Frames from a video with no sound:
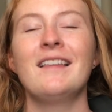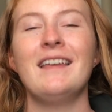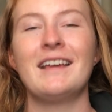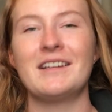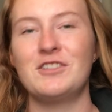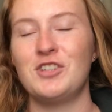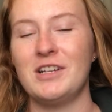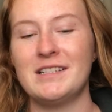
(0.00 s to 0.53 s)

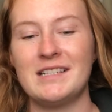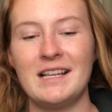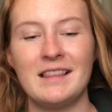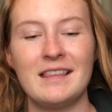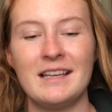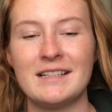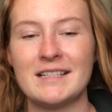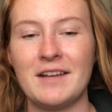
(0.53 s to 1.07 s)
like
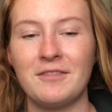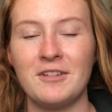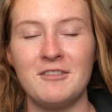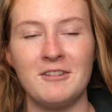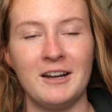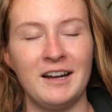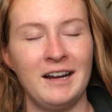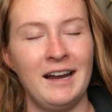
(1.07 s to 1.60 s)
adjusting things
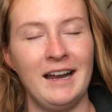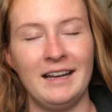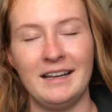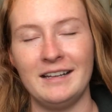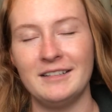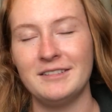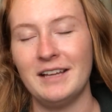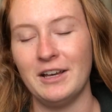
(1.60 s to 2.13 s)
everywhere, and
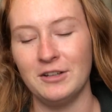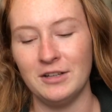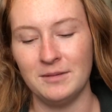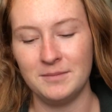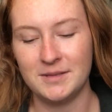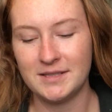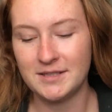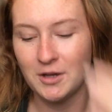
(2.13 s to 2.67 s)
it held
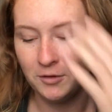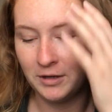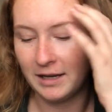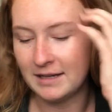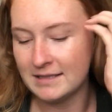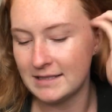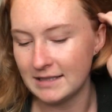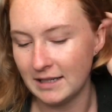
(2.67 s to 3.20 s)
up so
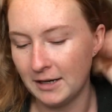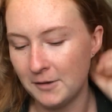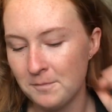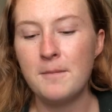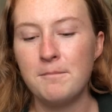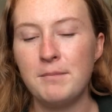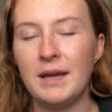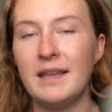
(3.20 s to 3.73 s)
nicely.
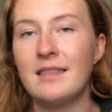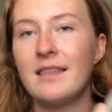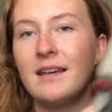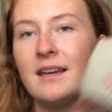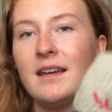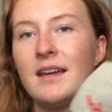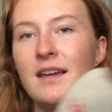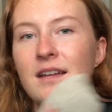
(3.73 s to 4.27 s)
But
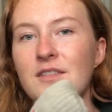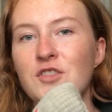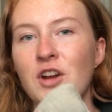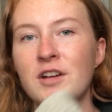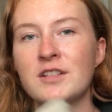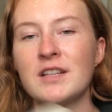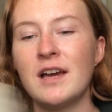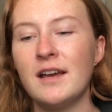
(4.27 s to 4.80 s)
the
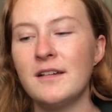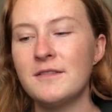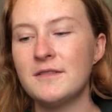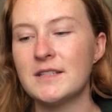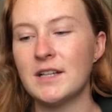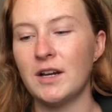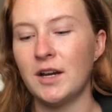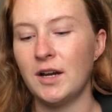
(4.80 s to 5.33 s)
Darn
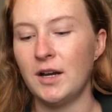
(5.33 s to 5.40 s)
Toughs